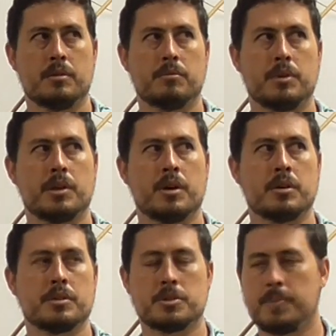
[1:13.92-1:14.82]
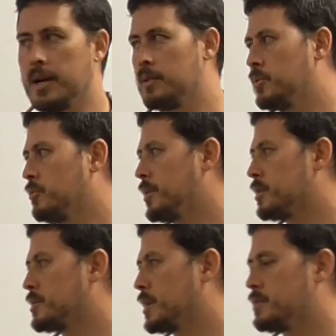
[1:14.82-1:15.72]
We don't display them all
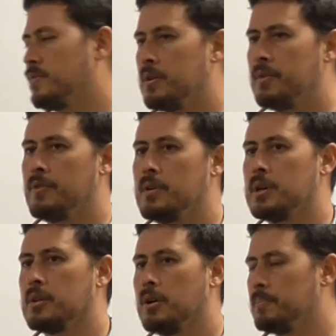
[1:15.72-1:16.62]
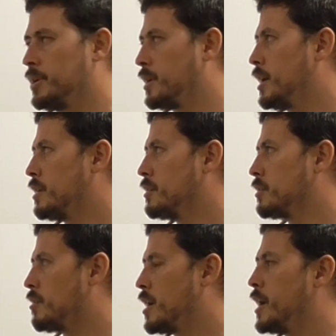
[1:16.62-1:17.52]
because it gets very, very complicated
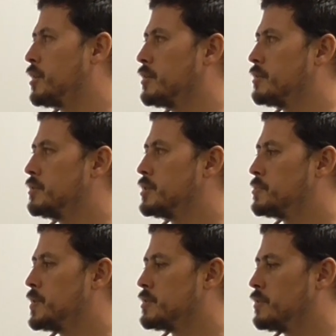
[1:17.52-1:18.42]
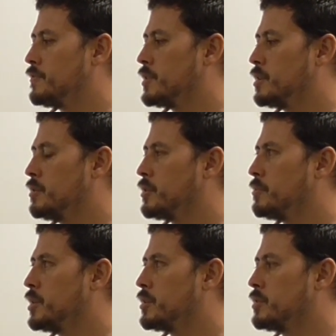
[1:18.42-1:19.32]
and crowded, especially for the longer
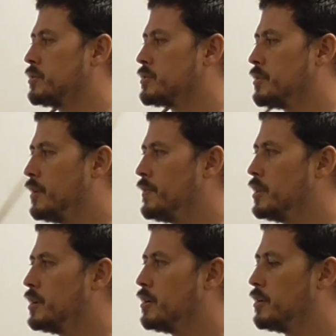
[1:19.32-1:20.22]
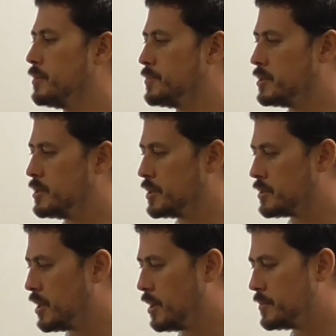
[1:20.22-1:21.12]
molecules. I've only gone up to 6
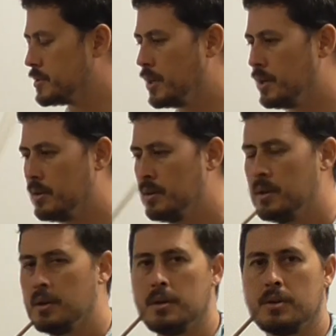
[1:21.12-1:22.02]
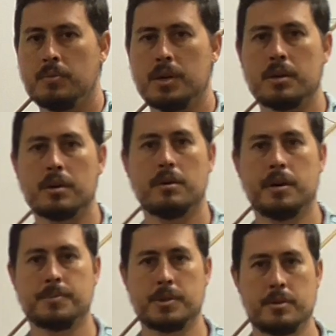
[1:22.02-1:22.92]
carbons here. We can go
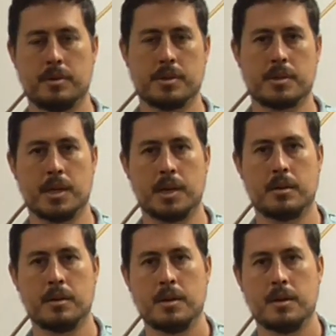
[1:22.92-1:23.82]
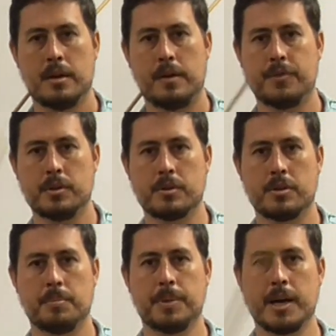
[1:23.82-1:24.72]
up to 13. If you look
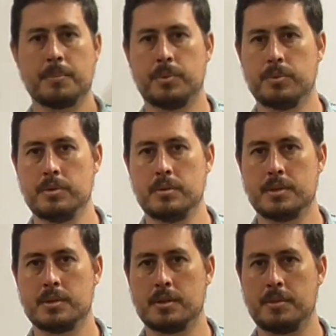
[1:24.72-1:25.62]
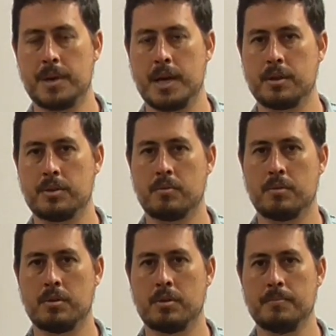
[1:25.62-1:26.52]
on the blackboard that's at the back of the
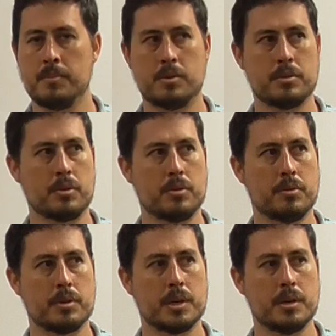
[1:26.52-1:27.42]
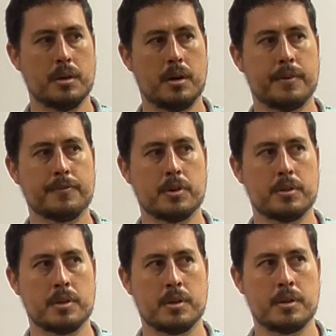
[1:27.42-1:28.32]
room on the corner, I've
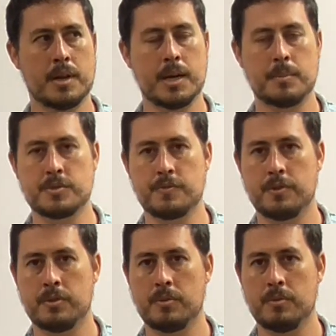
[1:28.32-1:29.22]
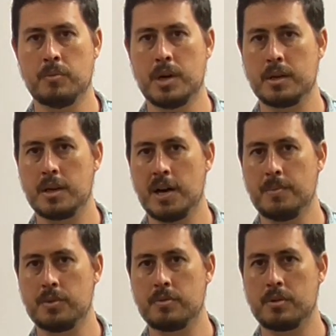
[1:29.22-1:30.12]
got the names for 1
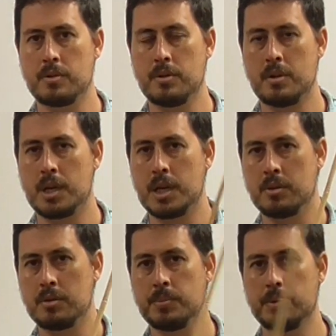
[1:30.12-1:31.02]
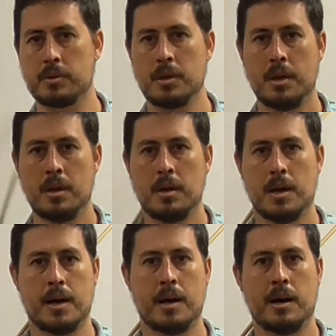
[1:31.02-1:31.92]
carbon through to 13 on the board.
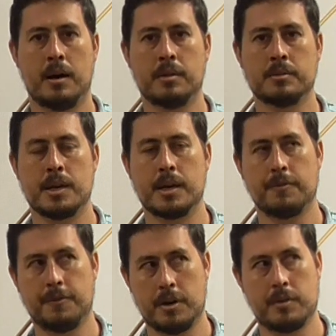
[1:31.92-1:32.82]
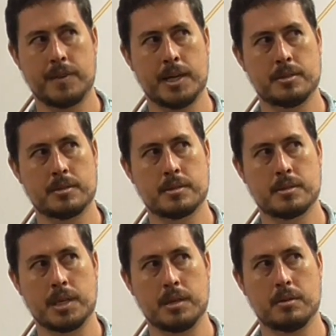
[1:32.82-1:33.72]
I'll take a photo of that and
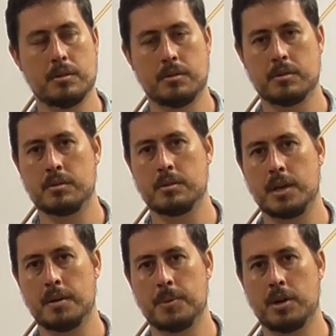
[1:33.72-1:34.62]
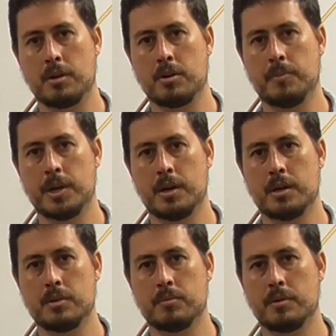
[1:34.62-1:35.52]
stick it on the Edmodo comment
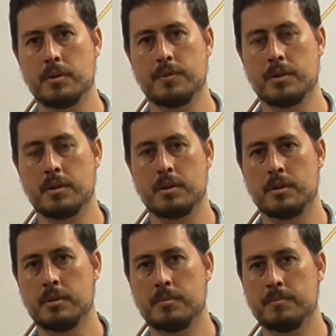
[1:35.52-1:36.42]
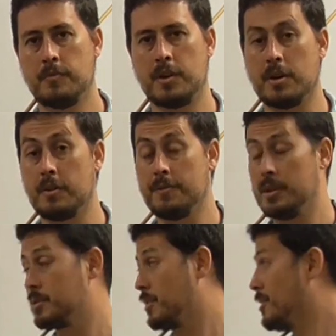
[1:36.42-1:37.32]
under wherever the video for
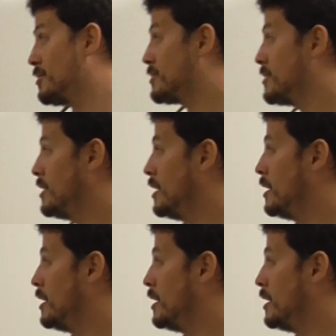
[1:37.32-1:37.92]
this goes.